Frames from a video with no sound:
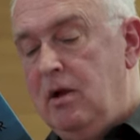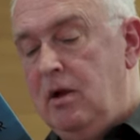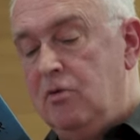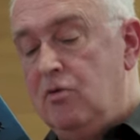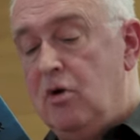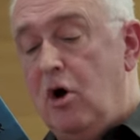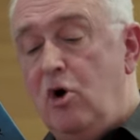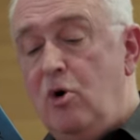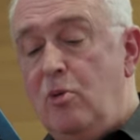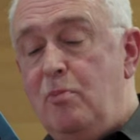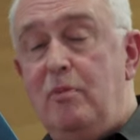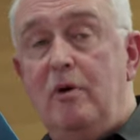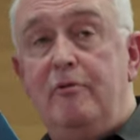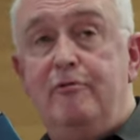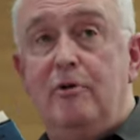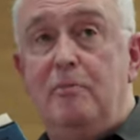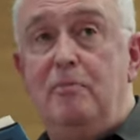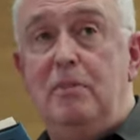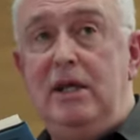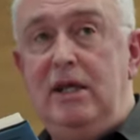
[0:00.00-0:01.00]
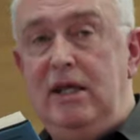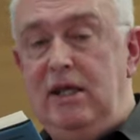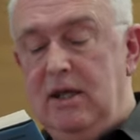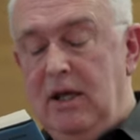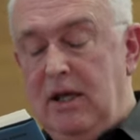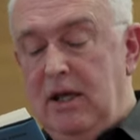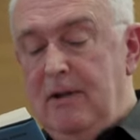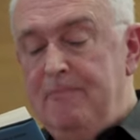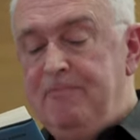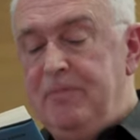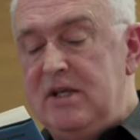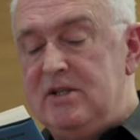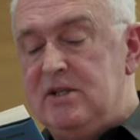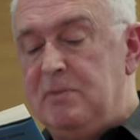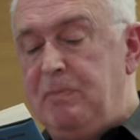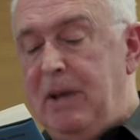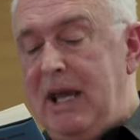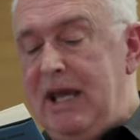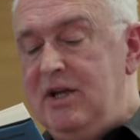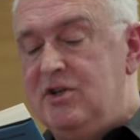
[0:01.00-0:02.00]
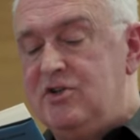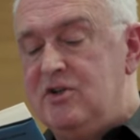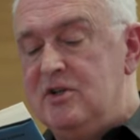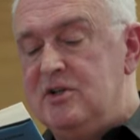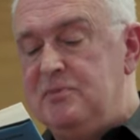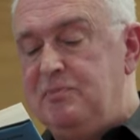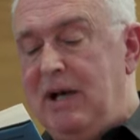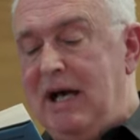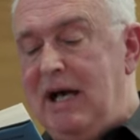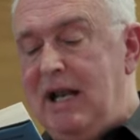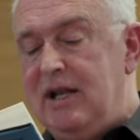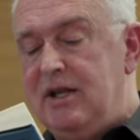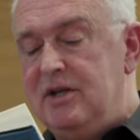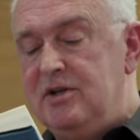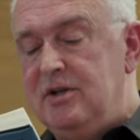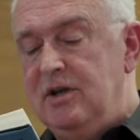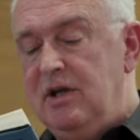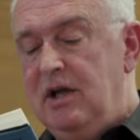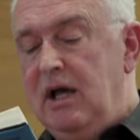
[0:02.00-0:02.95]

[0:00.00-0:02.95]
Rome, for me, is a painter's palette,